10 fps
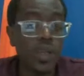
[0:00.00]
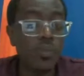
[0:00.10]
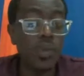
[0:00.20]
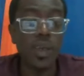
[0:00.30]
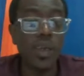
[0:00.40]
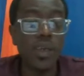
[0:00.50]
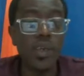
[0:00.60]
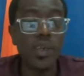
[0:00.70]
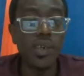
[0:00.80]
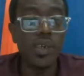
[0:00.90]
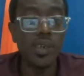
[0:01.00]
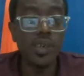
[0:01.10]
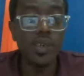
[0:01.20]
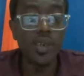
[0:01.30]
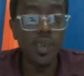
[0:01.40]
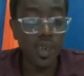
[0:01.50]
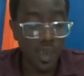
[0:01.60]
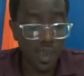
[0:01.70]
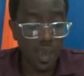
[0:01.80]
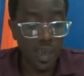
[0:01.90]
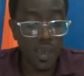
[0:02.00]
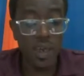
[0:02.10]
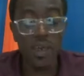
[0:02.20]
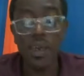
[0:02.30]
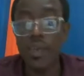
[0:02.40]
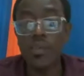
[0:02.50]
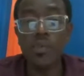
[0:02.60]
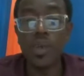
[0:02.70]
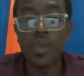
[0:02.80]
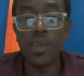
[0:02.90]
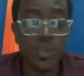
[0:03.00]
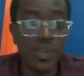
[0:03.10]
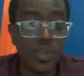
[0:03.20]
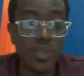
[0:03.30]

keeping a clean sheet against Manchester